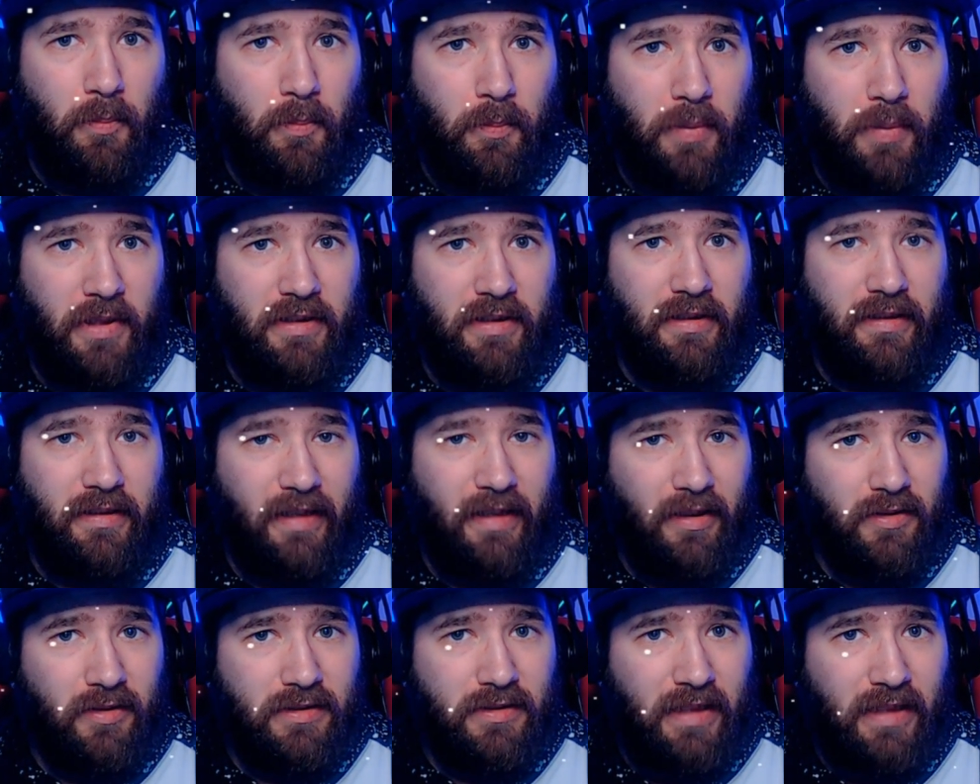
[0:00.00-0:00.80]
But the
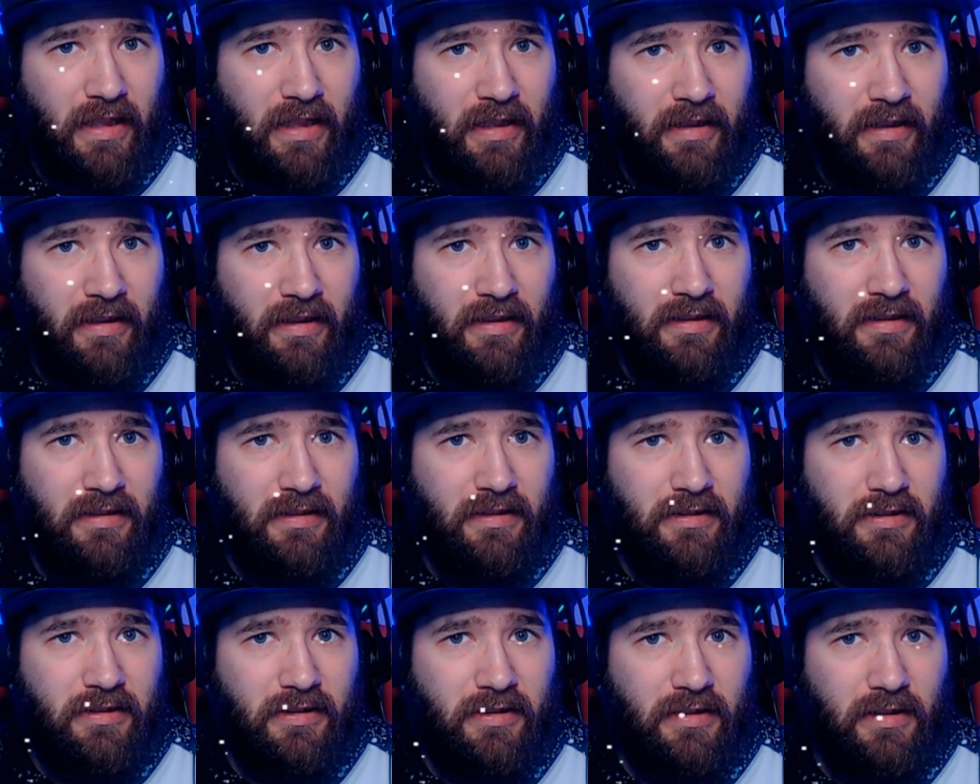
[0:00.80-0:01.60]
downside
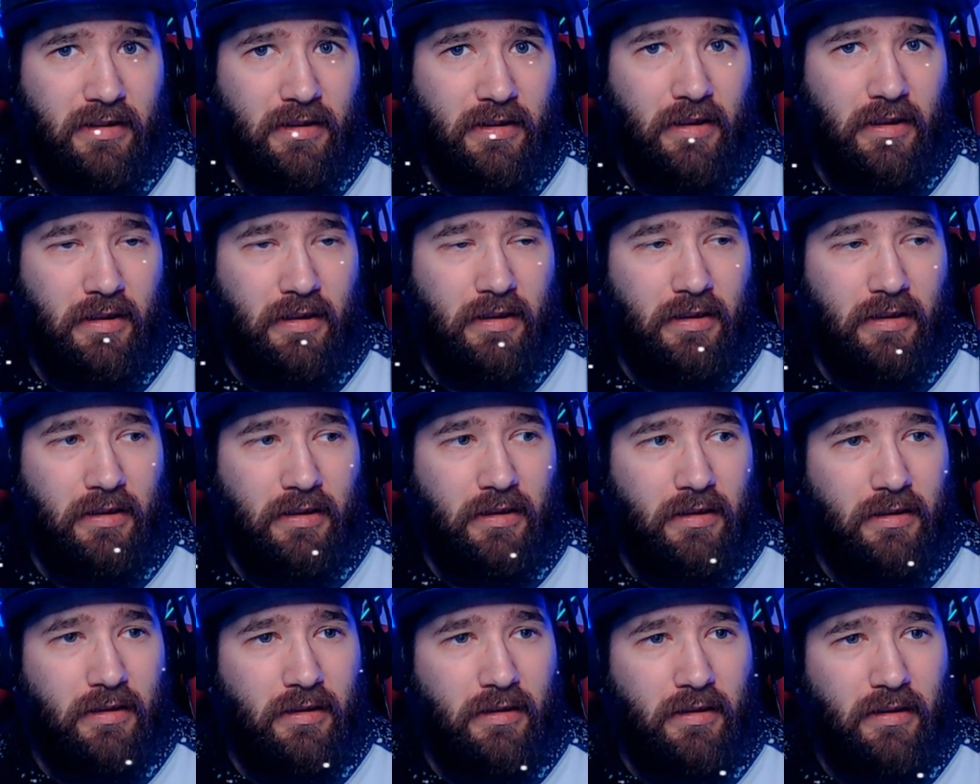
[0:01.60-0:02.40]
is,
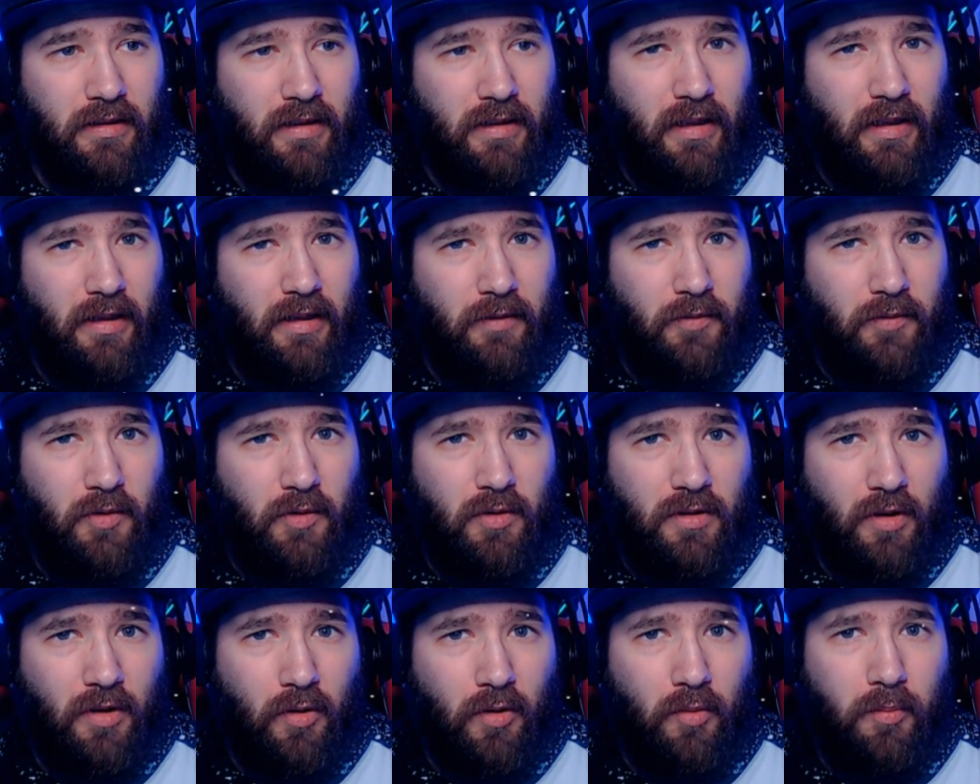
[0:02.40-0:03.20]
if you
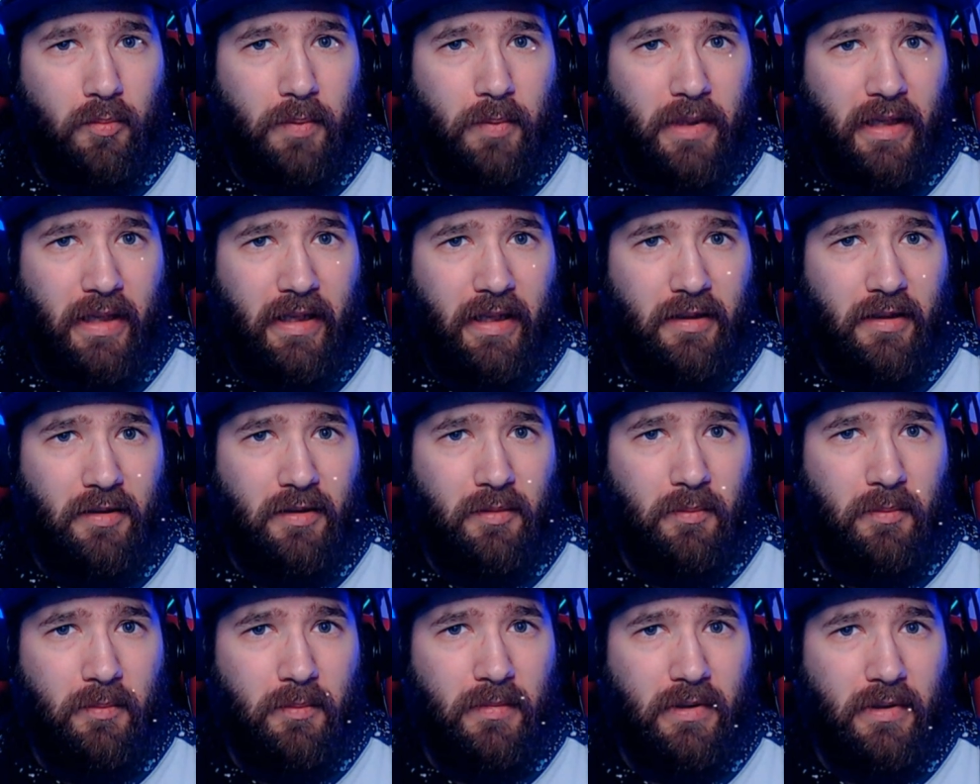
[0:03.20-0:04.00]
don't play
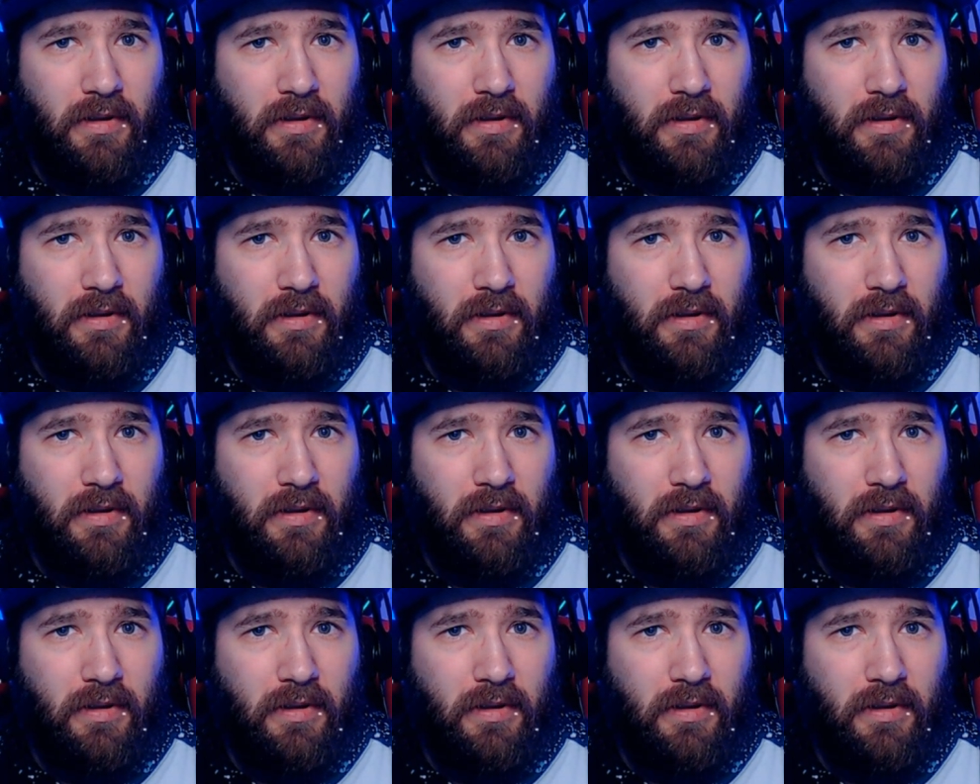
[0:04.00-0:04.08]
them,